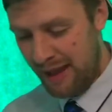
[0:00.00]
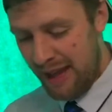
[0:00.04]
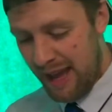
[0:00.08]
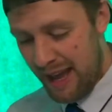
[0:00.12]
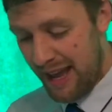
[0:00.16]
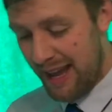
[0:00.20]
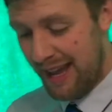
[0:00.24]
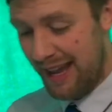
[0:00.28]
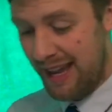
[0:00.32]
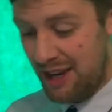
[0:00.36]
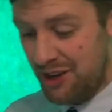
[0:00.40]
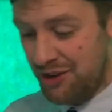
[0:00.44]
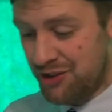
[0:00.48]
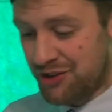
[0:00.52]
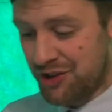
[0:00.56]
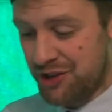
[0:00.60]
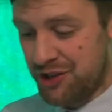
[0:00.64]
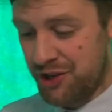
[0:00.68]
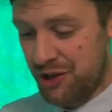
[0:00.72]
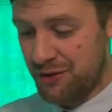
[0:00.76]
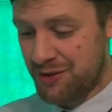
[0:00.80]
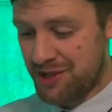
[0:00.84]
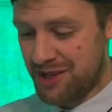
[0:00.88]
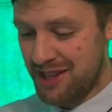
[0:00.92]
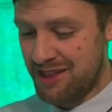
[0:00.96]

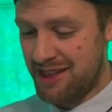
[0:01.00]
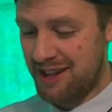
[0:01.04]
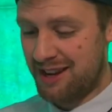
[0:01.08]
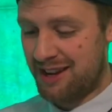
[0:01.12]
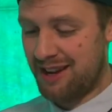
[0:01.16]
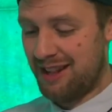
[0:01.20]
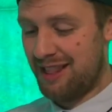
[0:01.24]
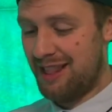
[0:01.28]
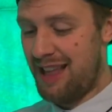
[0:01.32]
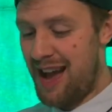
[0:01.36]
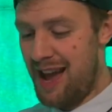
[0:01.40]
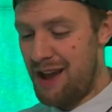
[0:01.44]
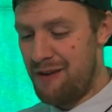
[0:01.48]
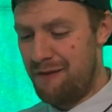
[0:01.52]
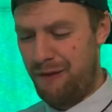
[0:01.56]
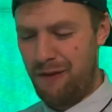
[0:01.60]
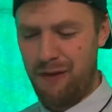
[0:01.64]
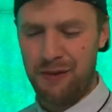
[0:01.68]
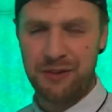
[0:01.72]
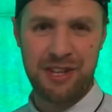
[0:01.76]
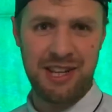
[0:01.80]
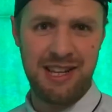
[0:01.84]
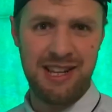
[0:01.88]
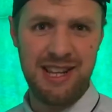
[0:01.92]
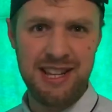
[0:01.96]
Introducing the
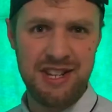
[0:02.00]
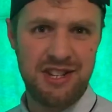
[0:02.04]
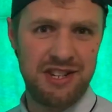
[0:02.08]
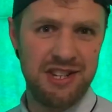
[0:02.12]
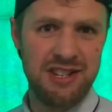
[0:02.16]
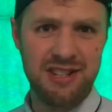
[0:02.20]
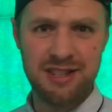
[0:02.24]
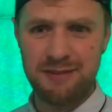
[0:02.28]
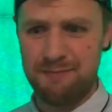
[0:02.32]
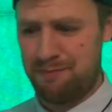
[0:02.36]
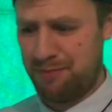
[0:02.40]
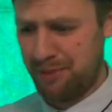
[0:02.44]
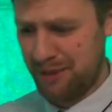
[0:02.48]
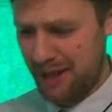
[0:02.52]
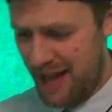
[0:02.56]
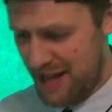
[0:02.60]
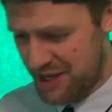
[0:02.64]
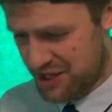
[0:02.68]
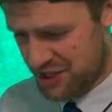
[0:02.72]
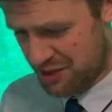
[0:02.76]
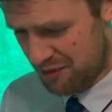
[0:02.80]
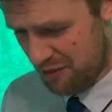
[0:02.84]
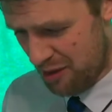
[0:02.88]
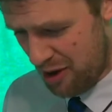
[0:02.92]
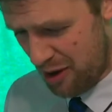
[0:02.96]
delightful, delicious
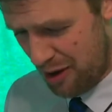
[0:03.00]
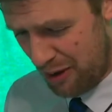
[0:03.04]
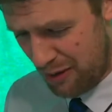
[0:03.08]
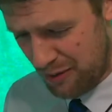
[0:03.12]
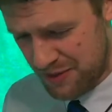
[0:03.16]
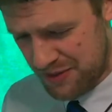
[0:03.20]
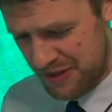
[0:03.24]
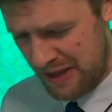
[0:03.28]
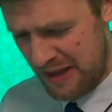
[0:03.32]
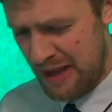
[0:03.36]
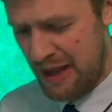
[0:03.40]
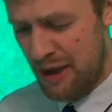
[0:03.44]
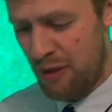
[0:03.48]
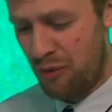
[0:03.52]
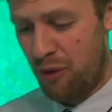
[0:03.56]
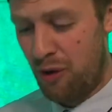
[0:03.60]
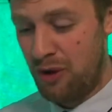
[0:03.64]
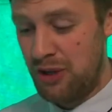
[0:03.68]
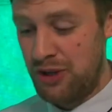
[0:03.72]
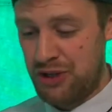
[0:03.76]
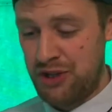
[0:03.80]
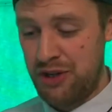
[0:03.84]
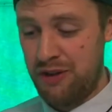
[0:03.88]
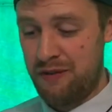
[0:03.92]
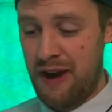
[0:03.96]
Bletcheros.
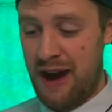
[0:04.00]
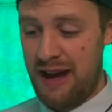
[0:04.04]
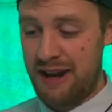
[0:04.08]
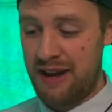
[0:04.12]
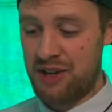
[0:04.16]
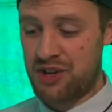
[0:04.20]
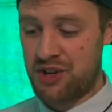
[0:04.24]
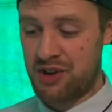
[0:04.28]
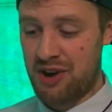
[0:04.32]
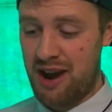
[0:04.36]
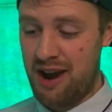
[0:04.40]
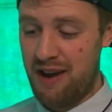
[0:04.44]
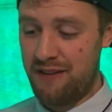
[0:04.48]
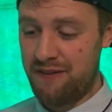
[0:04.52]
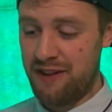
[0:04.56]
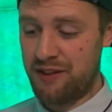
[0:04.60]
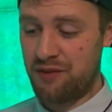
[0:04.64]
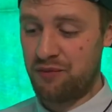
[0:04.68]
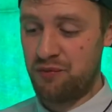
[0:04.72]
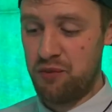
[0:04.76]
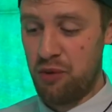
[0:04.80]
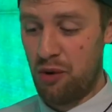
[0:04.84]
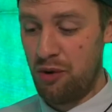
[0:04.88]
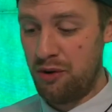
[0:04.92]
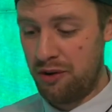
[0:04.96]
Once you've had a try of
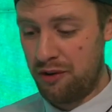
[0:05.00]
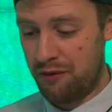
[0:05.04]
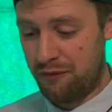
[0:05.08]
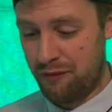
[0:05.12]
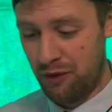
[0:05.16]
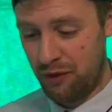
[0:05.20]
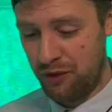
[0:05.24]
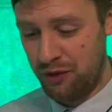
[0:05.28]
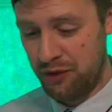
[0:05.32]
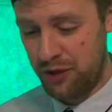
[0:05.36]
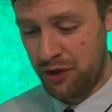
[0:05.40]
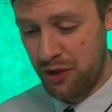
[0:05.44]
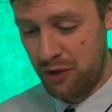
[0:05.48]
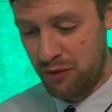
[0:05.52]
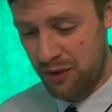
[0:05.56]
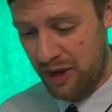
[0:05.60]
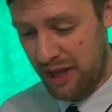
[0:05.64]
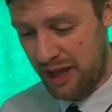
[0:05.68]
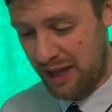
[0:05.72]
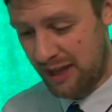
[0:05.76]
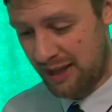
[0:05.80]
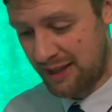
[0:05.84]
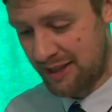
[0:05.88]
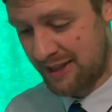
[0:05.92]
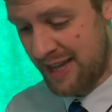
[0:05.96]
this wonderful,
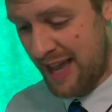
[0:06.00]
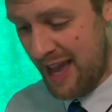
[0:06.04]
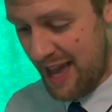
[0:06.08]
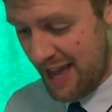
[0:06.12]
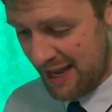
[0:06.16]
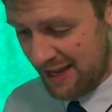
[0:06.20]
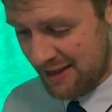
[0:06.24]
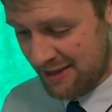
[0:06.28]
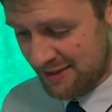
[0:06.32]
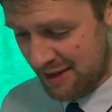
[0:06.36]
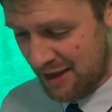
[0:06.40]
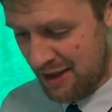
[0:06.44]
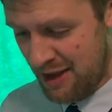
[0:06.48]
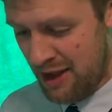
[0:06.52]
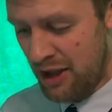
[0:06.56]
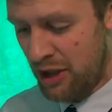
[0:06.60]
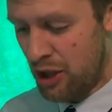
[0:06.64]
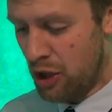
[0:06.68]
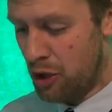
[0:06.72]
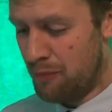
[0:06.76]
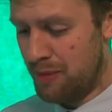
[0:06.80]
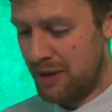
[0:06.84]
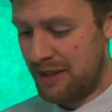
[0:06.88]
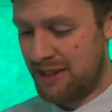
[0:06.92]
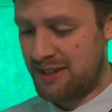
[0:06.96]
unique taste,
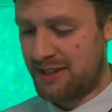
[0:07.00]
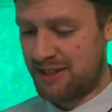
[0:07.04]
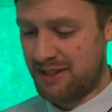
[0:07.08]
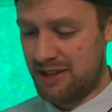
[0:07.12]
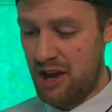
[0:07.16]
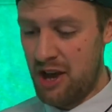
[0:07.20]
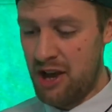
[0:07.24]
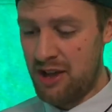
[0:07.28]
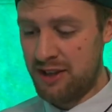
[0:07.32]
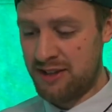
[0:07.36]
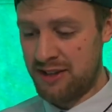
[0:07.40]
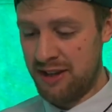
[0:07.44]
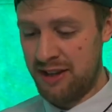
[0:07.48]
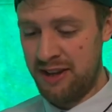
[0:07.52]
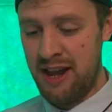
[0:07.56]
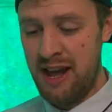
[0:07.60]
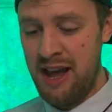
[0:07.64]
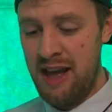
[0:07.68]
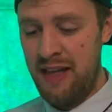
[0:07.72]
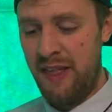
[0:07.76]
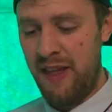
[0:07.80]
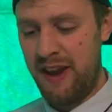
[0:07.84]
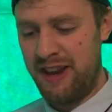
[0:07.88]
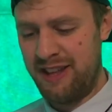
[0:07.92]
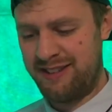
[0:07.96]
you'll be certain
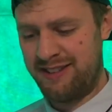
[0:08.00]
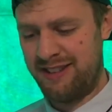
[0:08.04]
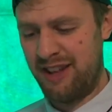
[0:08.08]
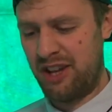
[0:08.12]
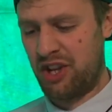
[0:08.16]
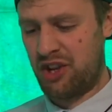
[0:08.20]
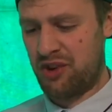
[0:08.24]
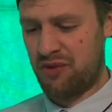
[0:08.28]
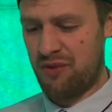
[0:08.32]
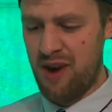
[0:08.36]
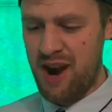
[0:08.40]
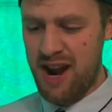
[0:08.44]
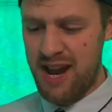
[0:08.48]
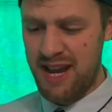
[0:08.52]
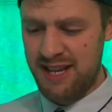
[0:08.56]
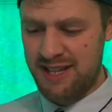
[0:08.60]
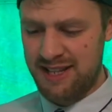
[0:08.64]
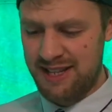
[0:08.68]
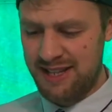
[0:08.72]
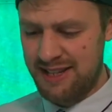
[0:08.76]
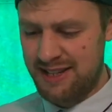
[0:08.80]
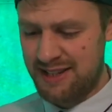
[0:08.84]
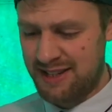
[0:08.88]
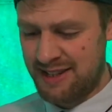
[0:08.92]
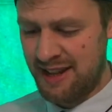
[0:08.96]
that it's the
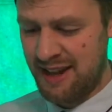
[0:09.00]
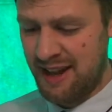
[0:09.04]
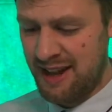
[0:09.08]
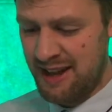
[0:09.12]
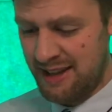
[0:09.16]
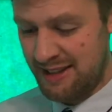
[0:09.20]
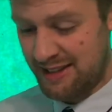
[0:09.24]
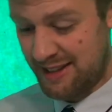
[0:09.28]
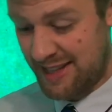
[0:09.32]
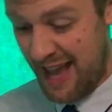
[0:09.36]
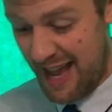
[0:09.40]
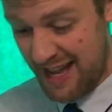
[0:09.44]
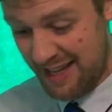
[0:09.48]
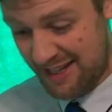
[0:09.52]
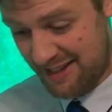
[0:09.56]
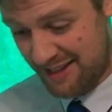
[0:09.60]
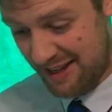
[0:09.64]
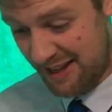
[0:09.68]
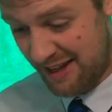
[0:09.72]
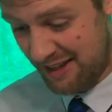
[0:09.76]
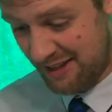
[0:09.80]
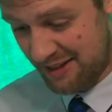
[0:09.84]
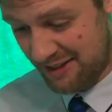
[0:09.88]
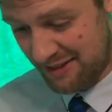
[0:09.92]
greatest tasting